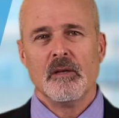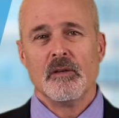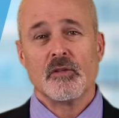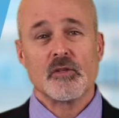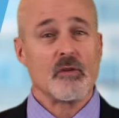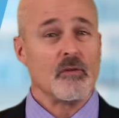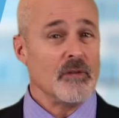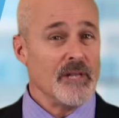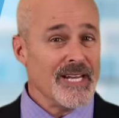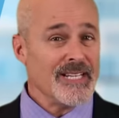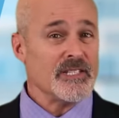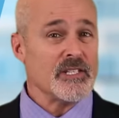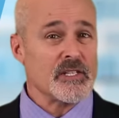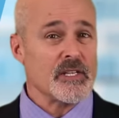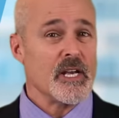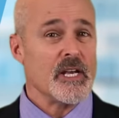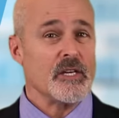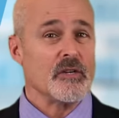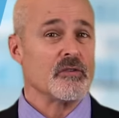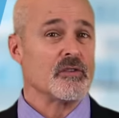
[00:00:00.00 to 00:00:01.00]
So let's
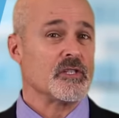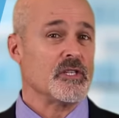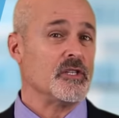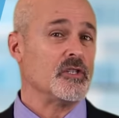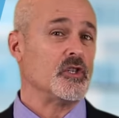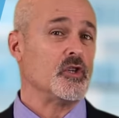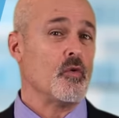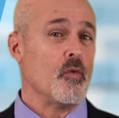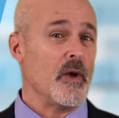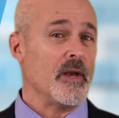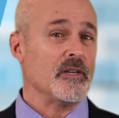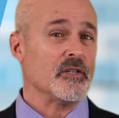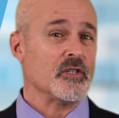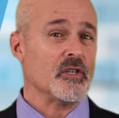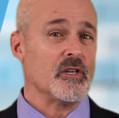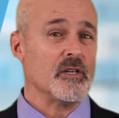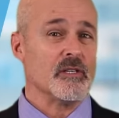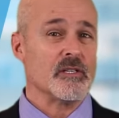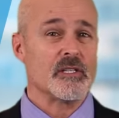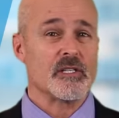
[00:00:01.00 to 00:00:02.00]
say your
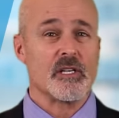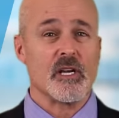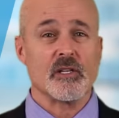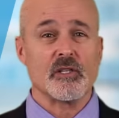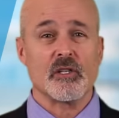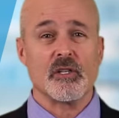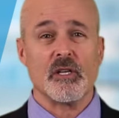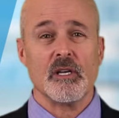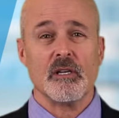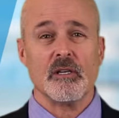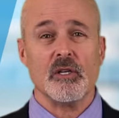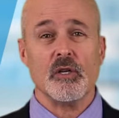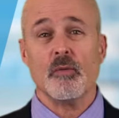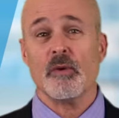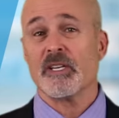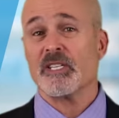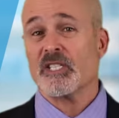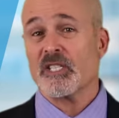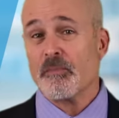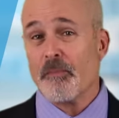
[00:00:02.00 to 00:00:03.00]
situation is such that
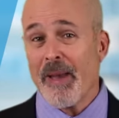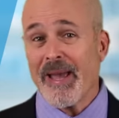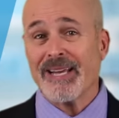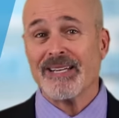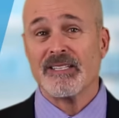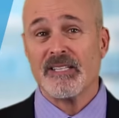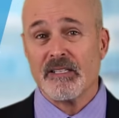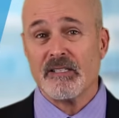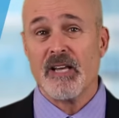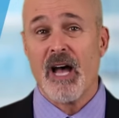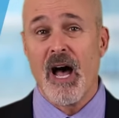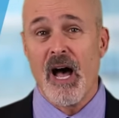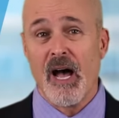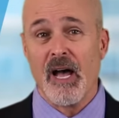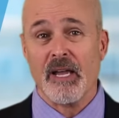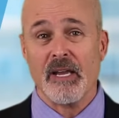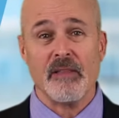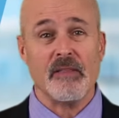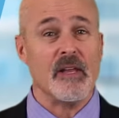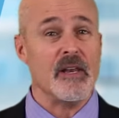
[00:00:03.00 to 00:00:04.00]
you expect to
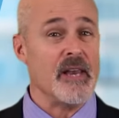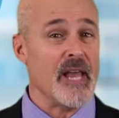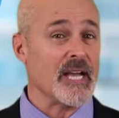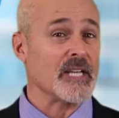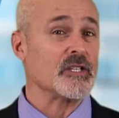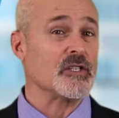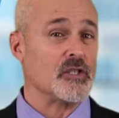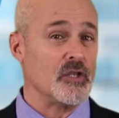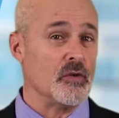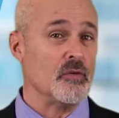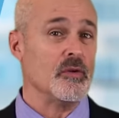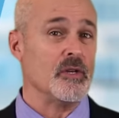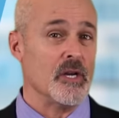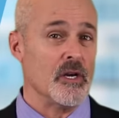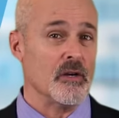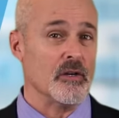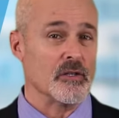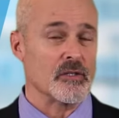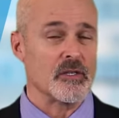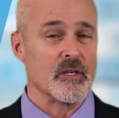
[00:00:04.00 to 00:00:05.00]
die in the next 2
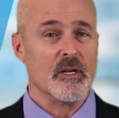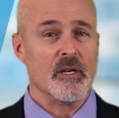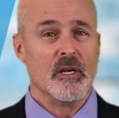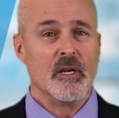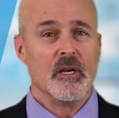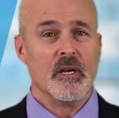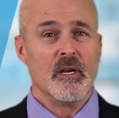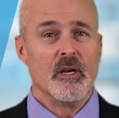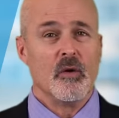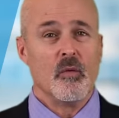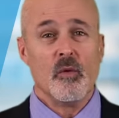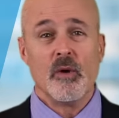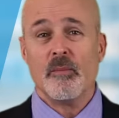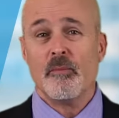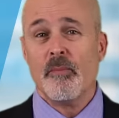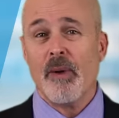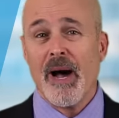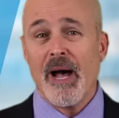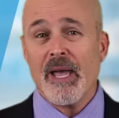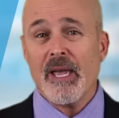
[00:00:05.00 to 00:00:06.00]
years.
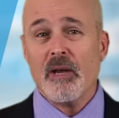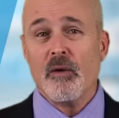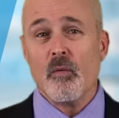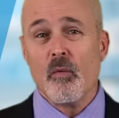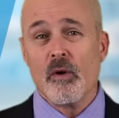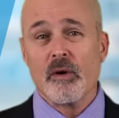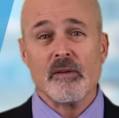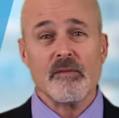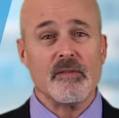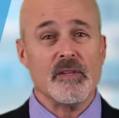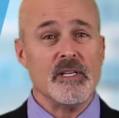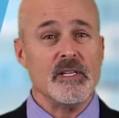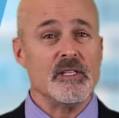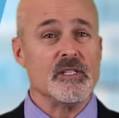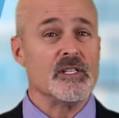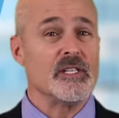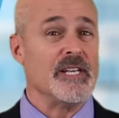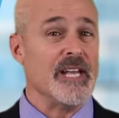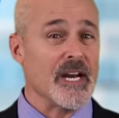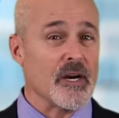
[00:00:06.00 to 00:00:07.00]
Would buying one of
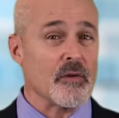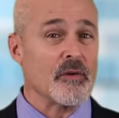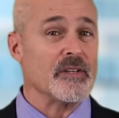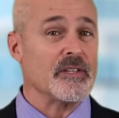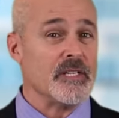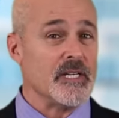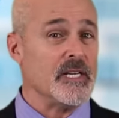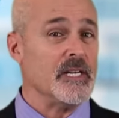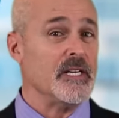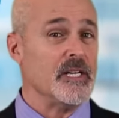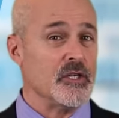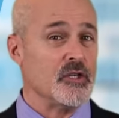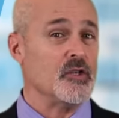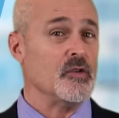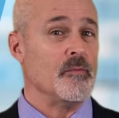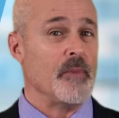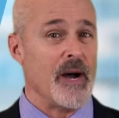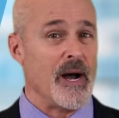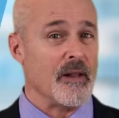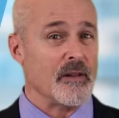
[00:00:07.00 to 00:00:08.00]
these guaranteed
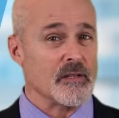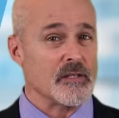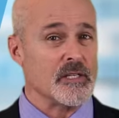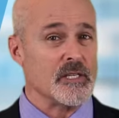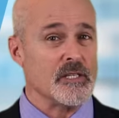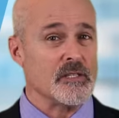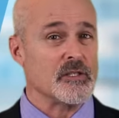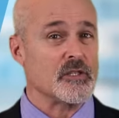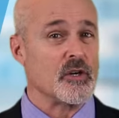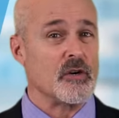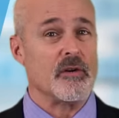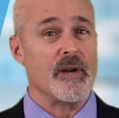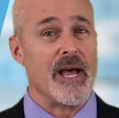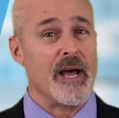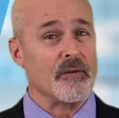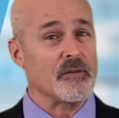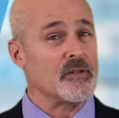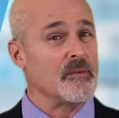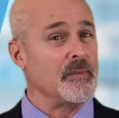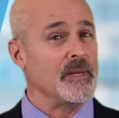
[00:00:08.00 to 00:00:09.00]
issue policies turn
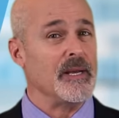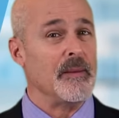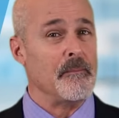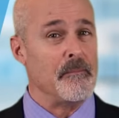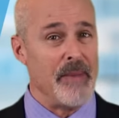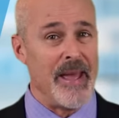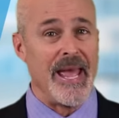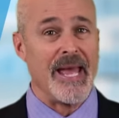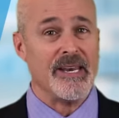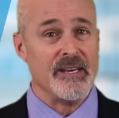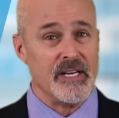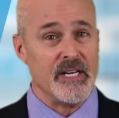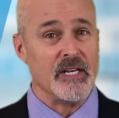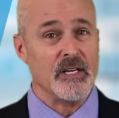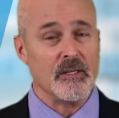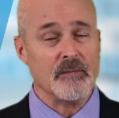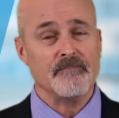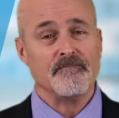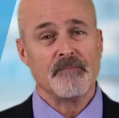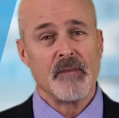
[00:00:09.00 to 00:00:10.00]
out to be a bad
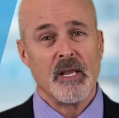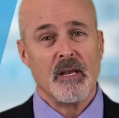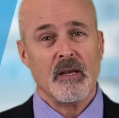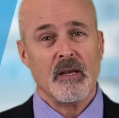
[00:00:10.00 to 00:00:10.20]
deal?